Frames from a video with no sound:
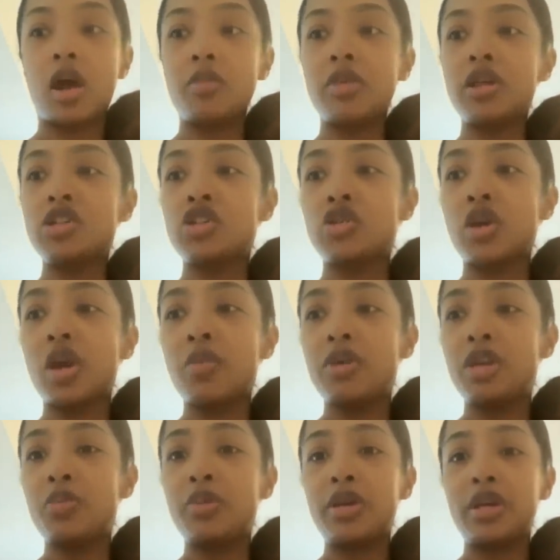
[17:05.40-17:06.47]
I'm not sure how
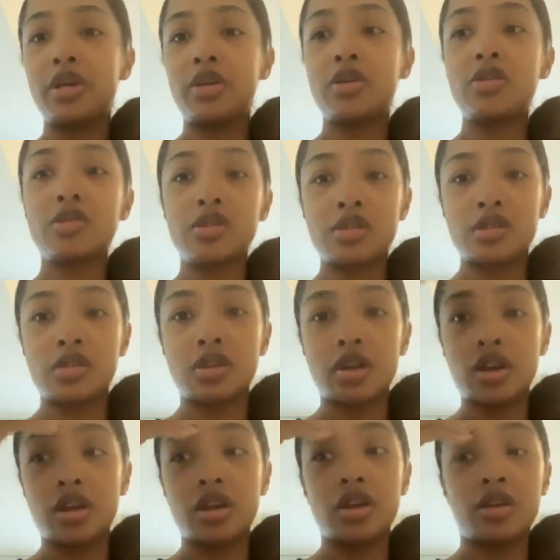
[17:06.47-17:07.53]
many pills,
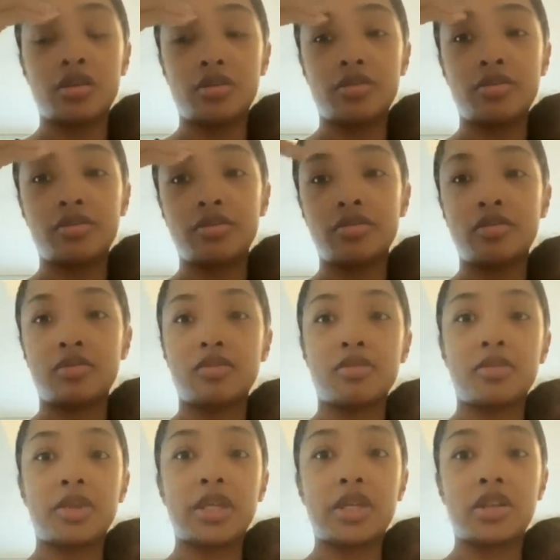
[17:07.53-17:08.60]
um,
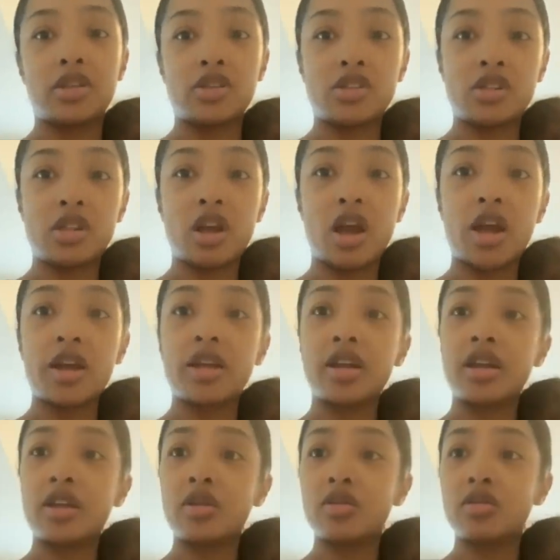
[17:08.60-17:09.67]
but there's a lot.
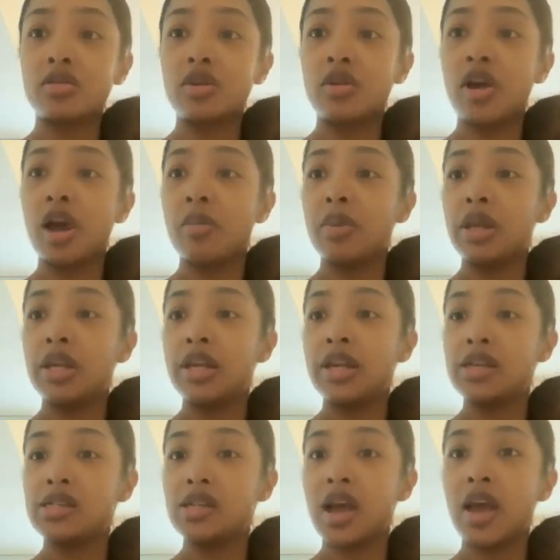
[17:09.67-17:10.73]
I don't know how many
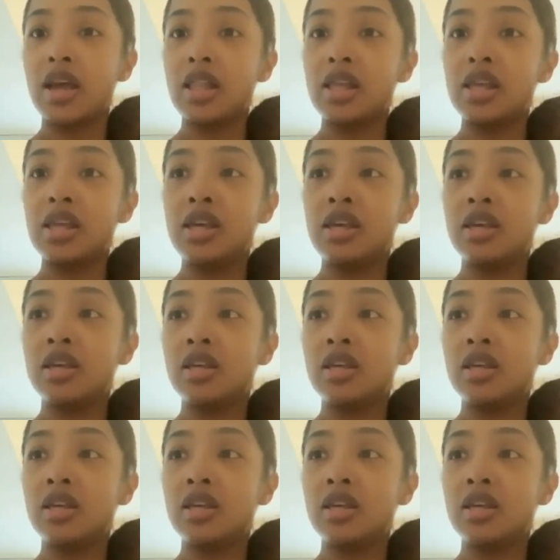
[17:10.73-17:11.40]
exactly.